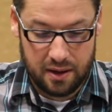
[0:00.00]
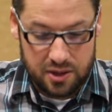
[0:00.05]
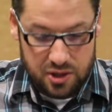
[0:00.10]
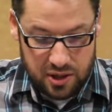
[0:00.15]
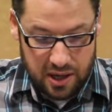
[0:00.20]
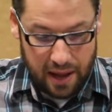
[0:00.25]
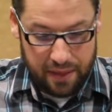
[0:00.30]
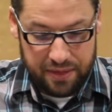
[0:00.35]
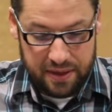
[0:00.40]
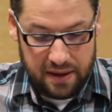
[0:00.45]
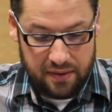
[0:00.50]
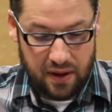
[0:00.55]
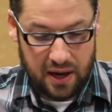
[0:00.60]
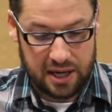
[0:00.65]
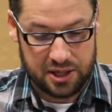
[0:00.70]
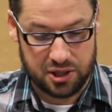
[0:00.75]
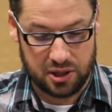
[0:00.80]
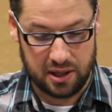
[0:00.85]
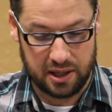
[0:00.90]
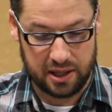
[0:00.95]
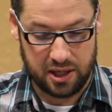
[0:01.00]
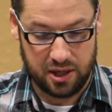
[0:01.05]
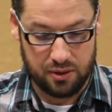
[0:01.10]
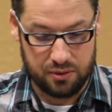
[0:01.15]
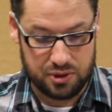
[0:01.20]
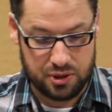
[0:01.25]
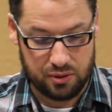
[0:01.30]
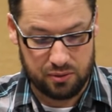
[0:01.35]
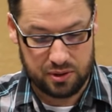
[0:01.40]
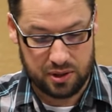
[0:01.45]
Do not think that I shall
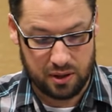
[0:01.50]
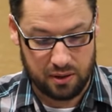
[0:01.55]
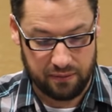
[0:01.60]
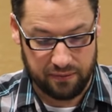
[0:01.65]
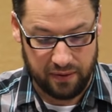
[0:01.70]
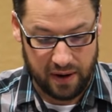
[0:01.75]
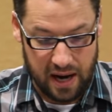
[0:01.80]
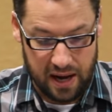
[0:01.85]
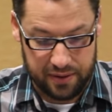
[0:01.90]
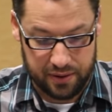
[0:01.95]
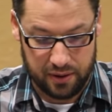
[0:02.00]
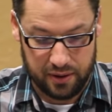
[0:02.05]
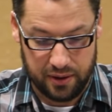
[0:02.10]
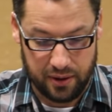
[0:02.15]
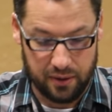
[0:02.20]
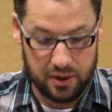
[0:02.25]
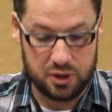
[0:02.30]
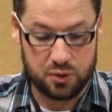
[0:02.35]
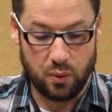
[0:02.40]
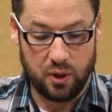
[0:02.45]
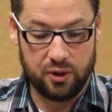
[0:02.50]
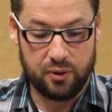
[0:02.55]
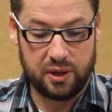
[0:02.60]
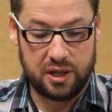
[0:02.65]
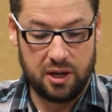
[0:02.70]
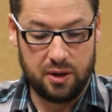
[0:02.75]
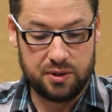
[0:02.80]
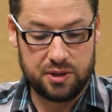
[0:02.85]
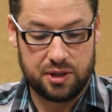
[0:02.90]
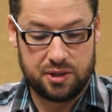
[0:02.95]
accuse you to the Father. There is one who
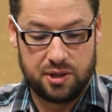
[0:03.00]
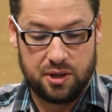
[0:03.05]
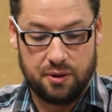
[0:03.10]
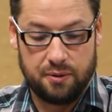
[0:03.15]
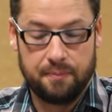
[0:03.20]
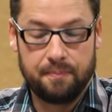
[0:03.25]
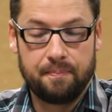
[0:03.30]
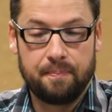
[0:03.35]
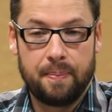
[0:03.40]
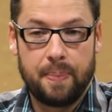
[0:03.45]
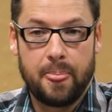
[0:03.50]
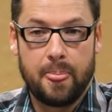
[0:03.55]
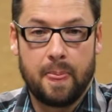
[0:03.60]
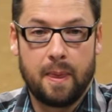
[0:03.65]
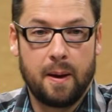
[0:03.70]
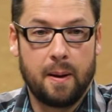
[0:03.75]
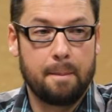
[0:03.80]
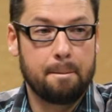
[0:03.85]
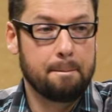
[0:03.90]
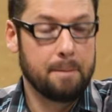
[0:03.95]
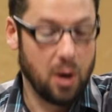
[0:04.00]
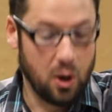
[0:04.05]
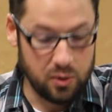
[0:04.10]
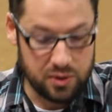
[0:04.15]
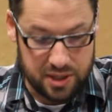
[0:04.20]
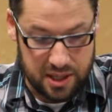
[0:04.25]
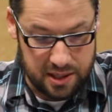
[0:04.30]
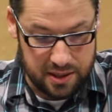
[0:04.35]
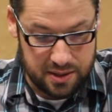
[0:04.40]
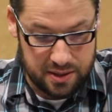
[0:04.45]
accuses you,
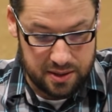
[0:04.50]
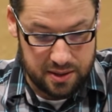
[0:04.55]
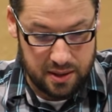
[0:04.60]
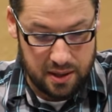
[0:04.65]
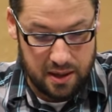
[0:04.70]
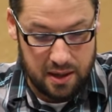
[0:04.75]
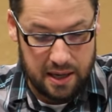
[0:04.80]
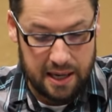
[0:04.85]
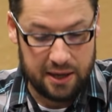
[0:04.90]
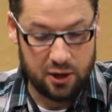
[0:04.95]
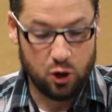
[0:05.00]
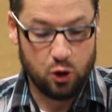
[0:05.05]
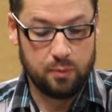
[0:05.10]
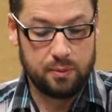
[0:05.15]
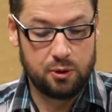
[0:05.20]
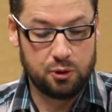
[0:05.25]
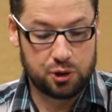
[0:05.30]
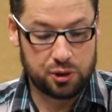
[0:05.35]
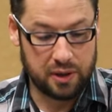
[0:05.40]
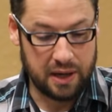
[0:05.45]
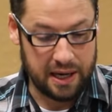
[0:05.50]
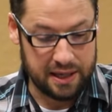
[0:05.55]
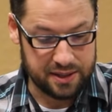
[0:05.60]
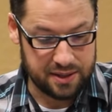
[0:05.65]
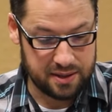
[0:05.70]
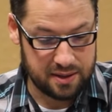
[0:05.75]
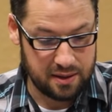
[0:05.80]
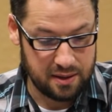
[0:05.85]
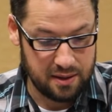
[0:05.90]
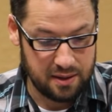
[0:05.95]
Moses, in whom you
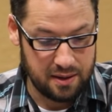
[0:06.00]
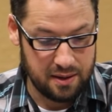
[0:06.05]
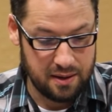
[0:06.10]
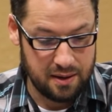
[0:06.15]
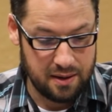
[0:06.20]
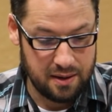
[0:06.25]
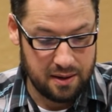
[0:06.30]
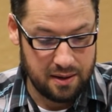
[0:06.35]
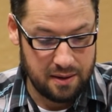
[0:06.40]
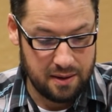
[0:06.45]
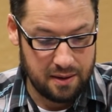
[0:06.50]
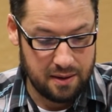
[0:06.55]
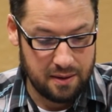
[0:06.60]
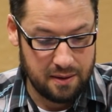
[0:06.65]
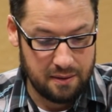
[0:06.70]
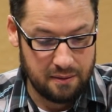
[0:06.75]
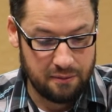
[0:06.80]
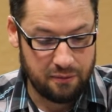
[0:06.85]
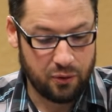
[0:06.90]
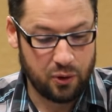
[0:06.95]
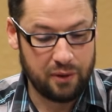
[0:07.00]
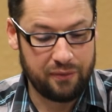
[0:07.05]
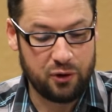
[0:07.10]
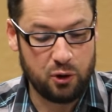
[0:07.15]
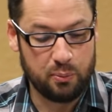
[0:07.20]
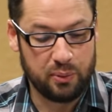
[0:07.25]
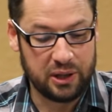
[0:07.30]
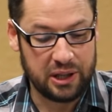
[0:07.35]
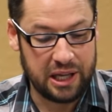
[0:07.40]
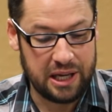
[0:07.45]
trust. For if
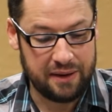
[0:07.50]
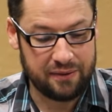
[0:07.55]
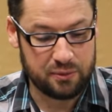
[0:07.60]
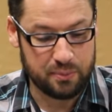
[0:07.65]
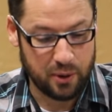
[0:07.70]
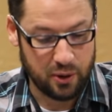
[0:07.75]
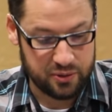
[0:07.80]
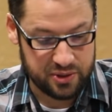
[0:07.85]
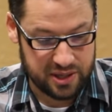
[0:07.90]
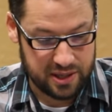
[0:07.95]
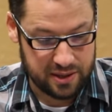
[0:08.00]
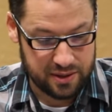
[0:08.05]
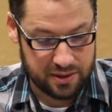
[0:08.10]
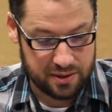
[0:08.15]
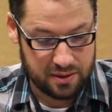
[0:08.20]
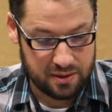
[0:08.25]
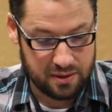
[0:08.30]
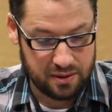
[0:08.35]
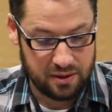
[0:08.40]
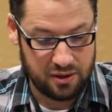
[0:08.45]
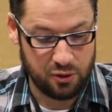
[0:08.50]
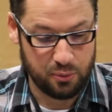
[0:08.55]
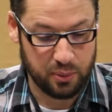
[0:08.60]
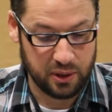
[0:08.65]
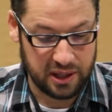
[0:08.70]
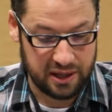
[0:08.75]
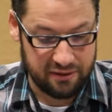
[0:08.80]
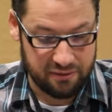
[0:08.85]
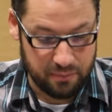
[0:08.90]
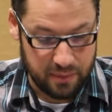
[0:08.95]
you believed Moses, you'd
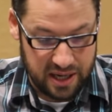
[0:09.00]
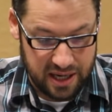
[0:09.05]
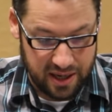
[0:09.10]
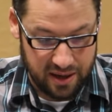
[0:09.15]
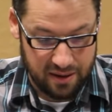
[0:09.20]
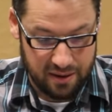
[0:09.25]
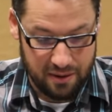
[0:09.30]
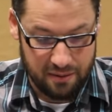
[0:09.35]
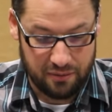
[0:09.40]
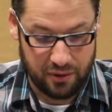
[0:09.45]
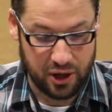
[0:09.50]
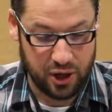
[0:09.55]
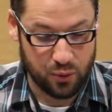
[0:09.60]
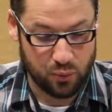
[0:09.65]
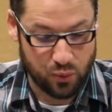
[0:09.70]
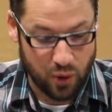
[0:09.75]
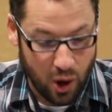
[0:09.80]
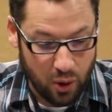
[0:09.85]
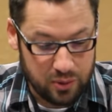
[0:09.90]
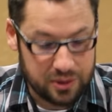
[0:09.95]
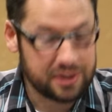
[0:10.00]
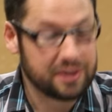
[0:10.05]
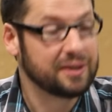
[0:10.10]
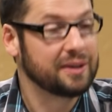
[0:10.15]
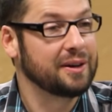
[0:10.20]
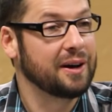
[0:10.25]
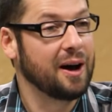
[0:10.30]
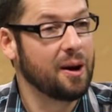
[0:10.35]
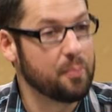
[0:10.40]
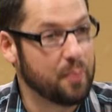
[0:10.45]
believe me, for he wrote
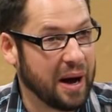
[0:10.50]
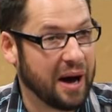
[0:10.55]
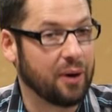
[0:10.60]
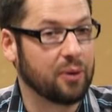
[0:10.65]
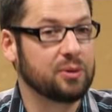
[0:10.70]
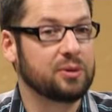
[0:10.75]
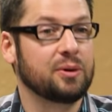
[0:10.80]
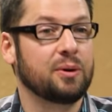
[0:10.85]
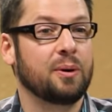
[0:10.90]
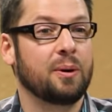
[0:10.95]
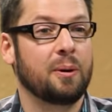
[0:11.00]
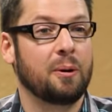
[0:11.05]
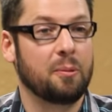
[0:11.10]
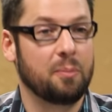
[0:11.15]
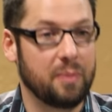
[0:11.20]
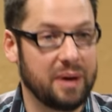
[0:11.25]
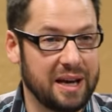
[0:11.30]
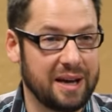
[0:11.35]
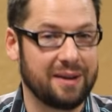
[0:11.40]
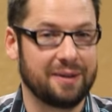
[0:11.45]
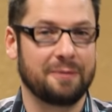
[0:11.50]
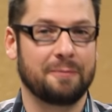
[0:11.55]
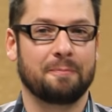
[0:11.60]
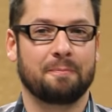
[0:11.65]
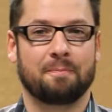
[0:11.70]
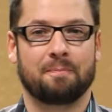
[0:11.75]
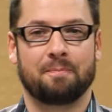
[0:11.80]
about me.